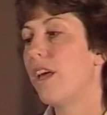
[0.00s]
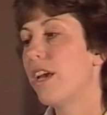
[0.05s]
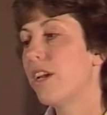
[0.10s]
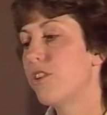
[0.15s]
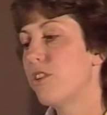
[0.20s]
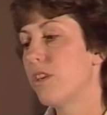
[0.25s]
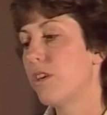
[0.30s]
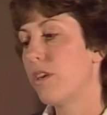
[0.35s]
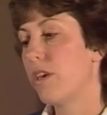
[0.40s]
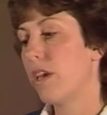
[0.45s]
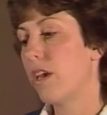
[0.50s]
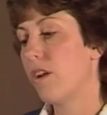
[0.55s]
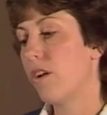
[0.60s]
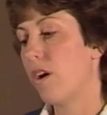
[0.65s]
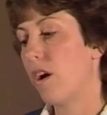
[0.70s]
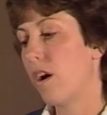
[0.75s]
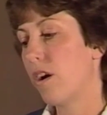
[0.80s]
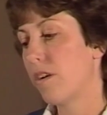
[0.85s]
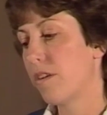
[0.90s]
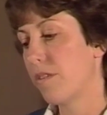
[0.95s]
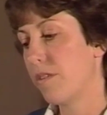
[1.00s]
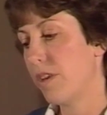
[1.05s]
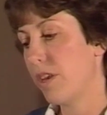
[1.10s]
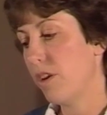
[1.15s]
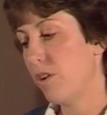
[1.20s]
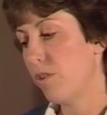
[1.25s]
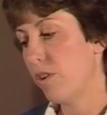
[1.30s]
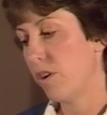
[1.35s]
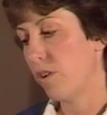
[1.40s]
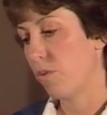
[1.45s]
actually, our
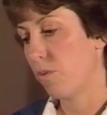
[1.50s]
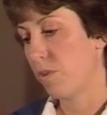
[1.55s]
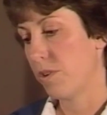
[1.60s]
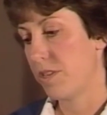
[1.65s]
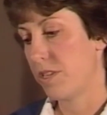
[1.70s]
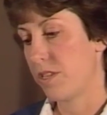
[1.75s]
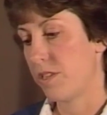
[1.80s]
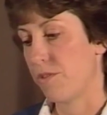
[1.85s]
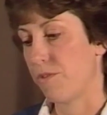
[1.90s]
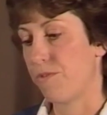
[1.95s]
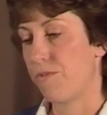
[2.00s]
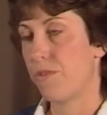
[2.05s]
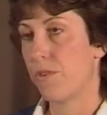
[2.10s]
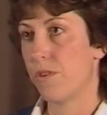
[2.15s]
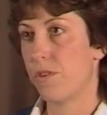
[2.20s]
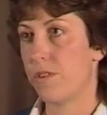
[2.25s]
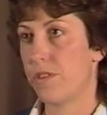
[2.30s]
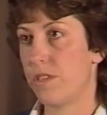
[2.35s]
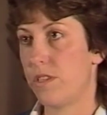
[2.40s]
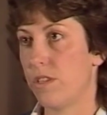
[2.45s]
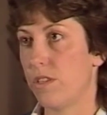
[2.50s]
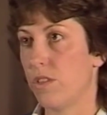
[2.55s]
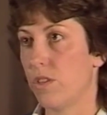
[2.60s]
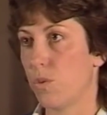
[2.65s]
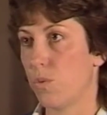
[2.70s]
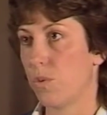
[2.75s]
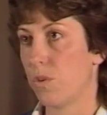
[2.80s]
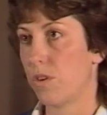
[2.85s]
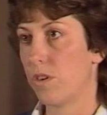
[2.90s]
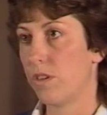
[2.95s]
unit was the first in
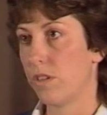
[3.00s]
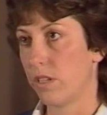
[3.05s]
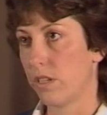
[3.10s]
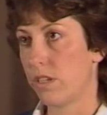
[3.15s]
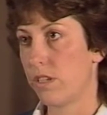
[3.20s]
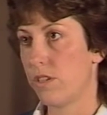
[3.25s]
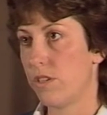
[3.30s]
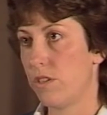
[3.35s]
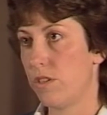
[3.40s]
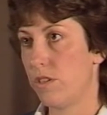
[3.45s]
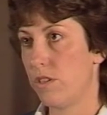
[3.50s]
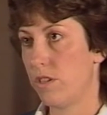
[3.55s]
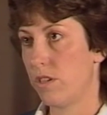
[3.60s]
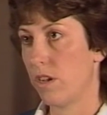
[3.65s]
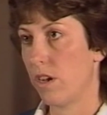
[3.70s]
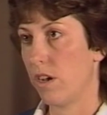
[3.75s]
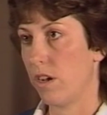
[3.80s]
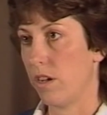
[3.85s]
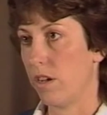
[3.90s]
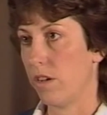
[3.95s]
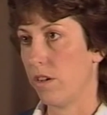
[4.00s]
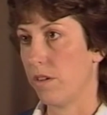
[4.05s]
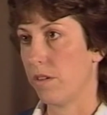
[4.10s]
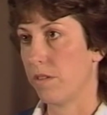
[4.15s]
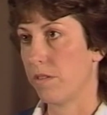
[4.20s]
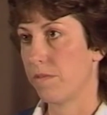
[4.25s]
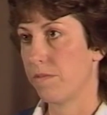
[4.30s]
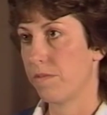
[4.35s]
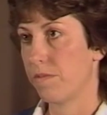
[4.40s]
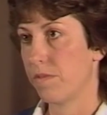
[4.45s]
the world,
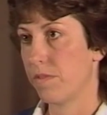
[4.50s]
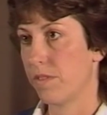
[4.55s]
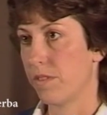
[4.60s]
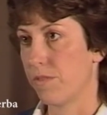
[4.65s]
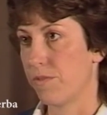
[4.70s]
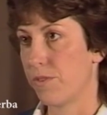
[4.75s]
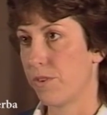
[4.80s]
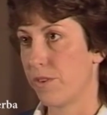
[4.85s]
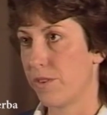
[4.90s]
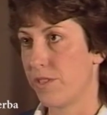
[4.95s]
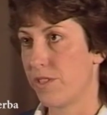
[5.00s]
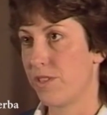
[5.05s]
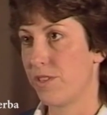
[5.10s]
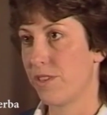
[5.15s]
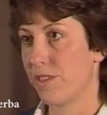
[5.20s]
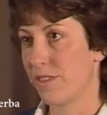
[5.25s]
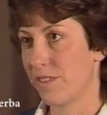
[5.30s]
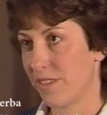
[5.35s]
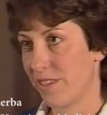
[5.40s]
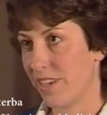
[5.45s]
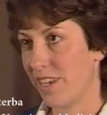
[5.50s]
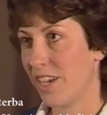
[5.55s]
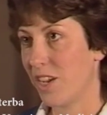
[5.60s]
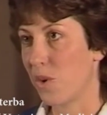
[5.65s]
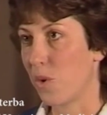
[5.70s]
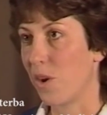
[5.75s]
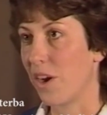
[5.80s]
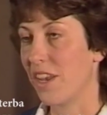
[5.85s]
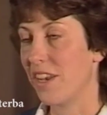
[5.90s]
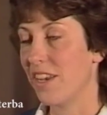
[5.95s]
the first
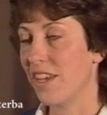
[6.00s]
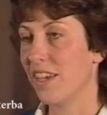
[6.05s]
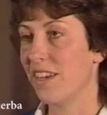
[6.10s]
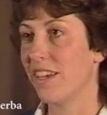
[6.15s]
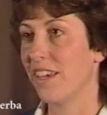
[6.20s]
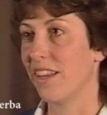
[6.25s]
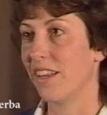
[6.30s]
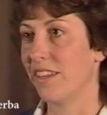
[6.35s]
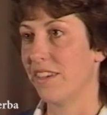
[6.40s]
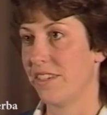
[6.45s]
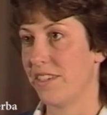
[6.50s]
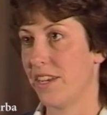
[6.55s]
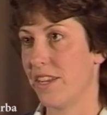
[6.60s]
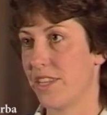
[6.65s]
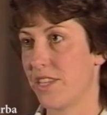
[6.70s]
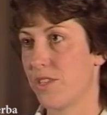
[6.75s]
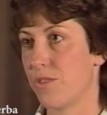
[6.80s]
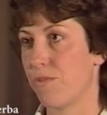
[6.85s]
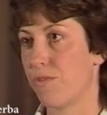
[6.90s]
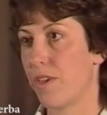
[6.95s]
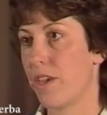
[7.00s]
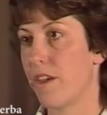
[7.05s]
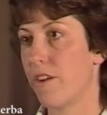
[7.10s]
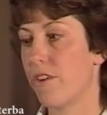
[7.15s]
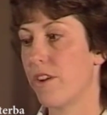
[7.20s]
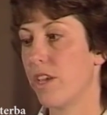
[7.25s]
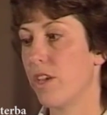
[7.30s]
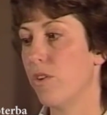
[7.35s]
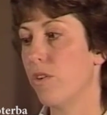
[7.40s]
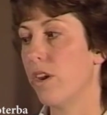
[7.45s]
equine neonatal intensive
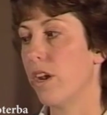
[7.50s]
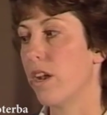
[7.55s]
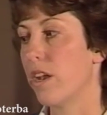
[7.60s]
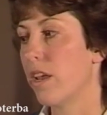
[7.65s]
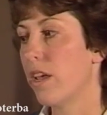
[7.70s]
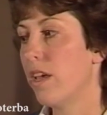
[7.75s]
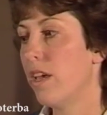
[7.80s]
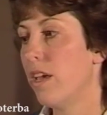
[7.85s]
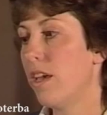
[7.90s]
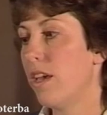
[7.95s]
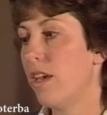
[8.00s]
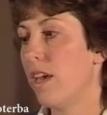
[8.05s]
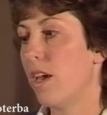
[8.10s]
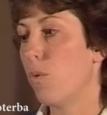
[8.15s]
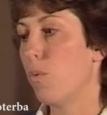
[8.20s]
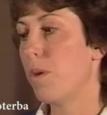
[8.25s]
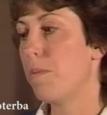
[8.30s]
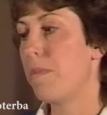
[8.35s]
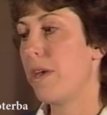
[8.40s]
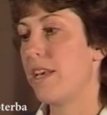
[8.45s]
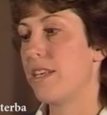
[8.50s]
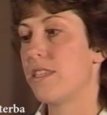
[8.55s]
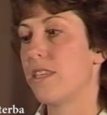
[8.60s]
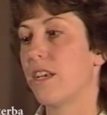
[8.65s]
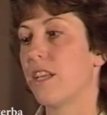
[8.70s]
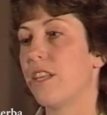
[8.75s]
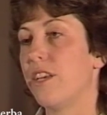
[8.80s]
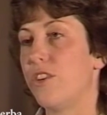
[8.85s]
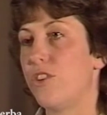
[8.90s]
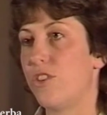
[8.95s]
care unit, and we
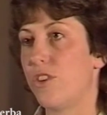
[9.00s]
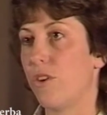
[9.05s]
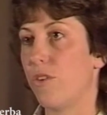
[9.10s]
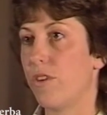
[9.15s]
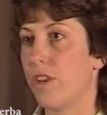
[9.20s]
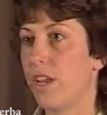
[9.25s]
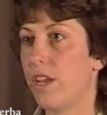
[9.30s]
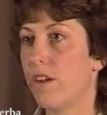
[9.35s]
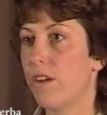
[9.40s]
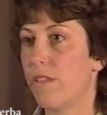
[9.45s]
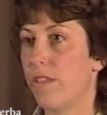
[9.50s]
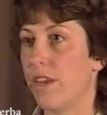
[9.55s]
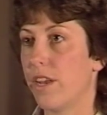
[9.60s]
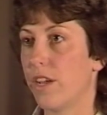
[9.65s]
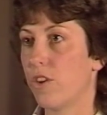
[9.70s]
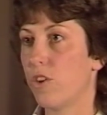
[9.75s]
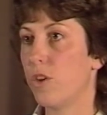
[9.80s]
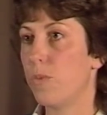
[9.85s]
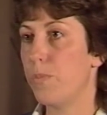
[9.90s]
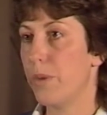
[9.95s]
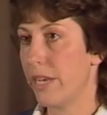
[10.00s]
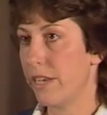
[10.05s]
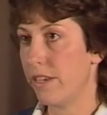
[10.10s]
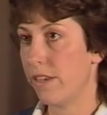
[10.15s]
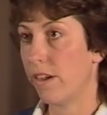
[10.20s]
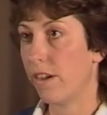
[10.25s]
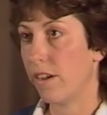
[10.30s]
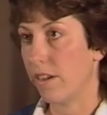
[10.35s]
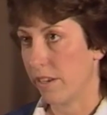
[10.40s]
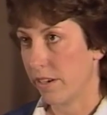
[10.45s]
basically showed here that it could be
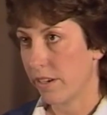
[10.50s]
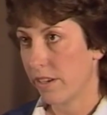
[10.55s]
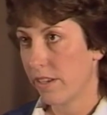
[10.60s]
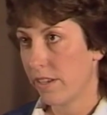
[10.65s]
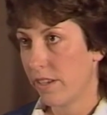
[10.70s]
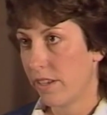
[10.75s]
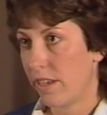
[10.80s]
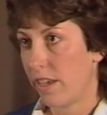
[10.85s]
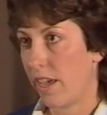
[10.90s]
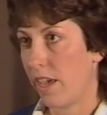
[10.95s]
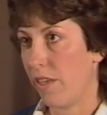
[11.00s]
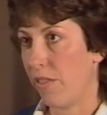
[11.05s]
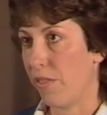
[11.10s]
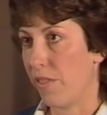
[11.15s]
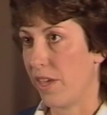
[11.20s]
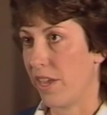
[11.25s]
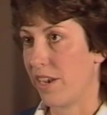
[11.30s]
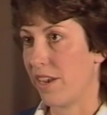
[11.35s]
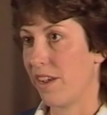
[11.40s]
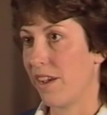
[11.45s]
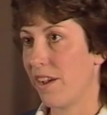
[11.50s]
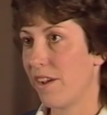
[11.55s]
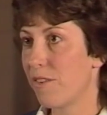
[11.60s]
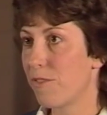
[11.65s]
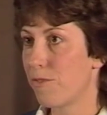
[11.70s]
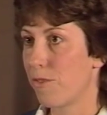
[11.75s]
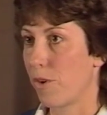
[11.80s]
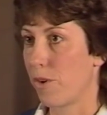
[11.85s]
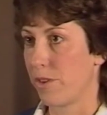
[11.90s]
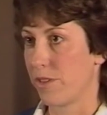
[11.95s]
done and that
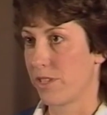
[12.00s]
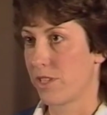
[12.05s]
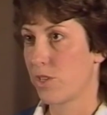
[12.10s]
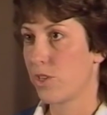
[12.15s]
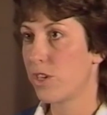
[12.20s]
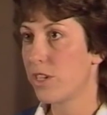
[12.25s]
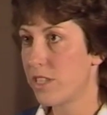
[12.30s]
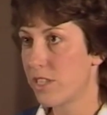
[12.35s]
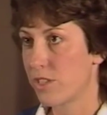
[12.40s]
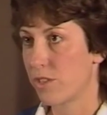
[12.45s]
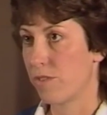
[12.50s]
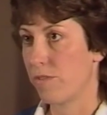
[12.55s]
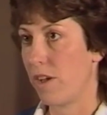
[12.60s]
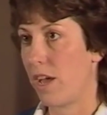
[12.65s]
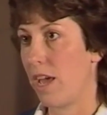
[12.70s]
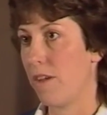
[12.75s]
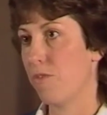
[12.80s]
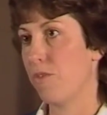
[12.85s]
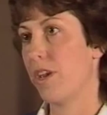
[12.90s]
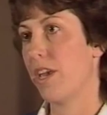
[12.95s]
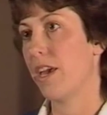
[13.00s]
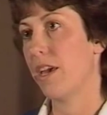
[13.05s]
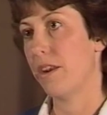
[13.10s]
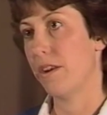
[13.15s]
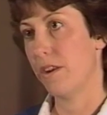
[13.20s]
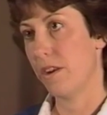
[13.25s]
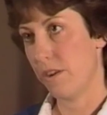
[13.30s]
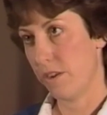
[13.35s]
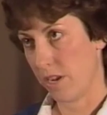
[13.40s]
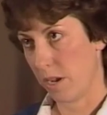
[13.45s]
foals could survive. We
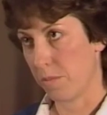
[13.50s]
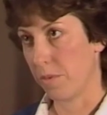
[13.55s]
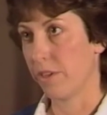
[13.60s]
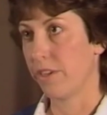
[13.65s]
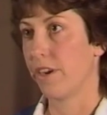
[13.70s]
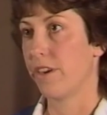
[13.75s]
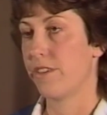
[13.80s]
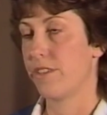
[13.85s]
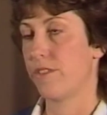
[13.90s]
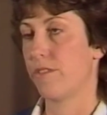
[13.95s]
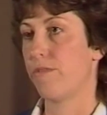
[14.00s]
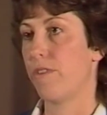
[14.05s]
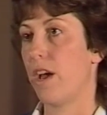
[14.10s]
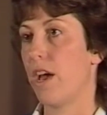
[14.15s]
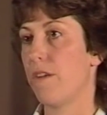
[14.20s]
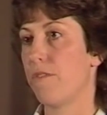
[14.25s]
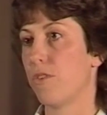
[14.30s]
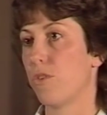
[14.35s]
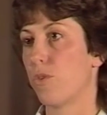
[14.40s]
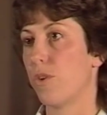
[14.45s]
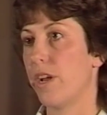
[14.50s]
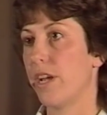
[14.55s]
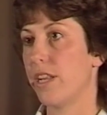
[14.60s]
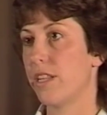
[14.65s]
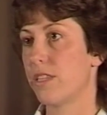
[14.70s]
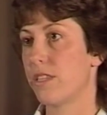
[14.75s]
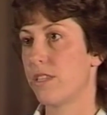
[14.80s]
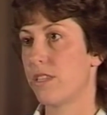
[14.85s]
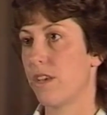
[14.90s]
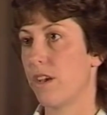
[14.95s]
had doubled our survival
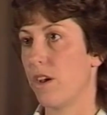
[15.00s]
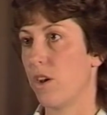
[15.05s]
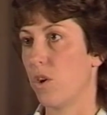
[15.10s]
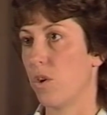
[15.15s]
rates